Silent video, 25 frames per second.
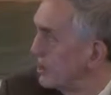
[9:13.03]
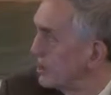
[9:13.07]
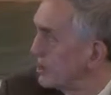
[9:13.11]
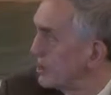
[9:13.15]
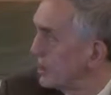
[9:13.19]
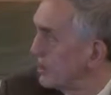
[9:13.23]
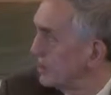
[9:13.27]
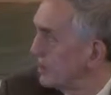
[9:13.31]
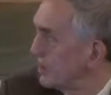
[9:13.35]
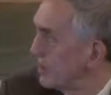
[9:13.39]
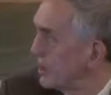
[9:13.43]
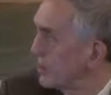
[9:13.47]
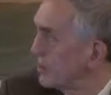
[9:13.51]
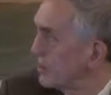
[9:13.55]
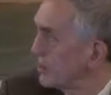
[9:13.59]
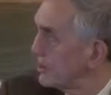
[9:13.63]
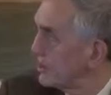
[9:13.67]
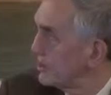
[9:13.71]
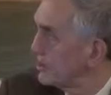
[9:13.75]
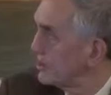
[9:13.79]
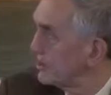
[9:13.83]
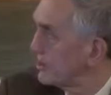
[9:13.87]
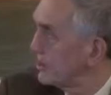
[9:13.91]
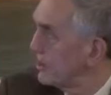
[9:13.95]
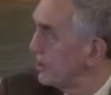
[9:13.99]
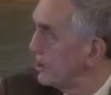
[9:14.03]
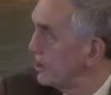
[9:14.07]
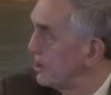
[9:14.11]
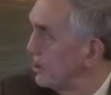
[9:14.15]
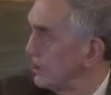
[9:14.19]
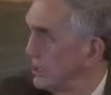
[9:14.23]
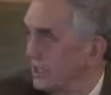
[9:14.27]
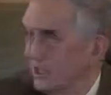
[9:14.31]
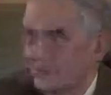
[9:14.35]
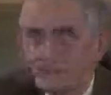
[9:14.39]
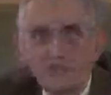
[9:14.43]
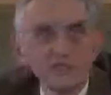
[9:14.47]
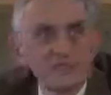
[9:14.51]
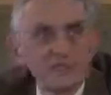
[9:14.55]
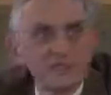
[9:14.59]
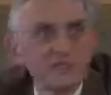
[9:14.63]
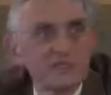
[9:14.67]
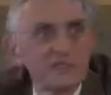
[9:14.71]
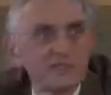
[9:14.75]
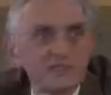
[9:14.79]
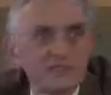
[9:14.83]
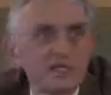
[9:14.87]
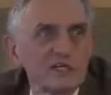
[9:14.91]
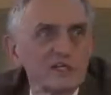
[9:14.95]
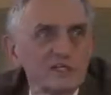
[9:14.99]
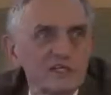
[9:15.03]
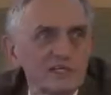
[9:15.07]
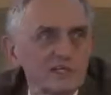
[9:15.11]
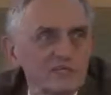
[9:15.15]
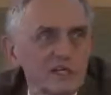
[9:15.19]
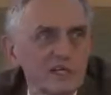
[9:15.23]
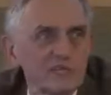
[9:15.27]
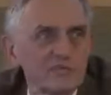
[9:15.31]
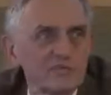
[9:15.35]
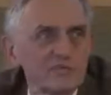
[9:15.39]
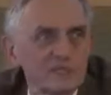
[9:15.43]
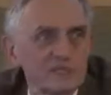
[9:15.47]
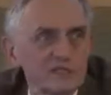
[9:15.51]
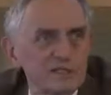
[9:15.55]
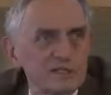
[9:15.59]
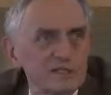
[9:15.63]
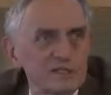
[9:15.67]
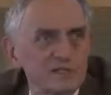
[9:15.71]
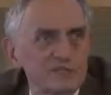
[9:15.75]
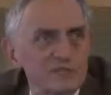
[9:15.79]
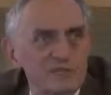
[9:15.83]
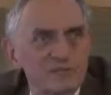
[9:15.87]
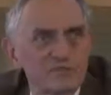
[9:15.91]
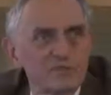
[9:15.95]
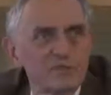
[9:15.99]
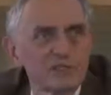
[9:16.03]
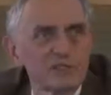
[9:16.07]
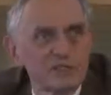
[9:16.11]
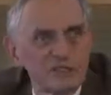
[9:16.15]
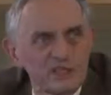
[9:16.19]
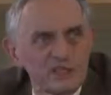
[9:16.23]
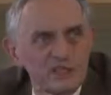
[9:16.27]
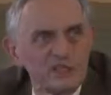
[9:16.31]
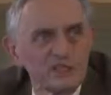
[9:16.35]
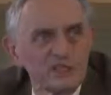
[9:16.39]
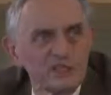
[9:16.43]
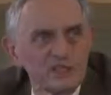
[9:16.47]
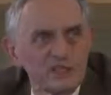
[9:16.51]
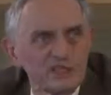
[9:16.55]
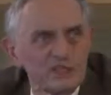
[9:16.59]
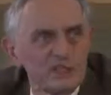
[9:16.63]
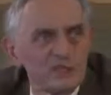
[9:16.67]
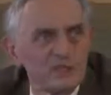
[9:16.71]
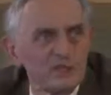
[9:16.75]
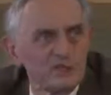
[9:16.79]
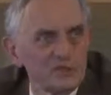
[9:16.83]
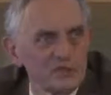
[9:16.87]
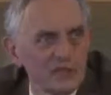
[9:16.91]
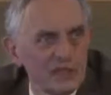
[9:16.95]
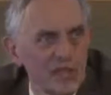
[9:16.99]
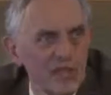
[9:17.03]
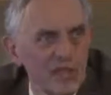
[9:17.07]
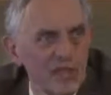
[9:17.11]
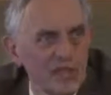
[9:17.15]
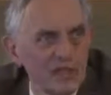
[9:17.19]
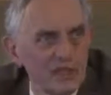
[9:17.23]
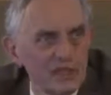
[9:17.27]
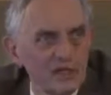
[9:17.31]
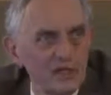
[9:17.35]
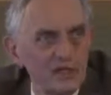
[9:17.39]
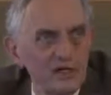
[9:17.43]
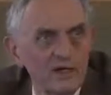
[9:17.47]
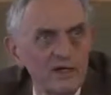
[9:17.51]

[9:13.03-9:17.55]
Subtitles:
They variable, you can say the deficit will be this or that,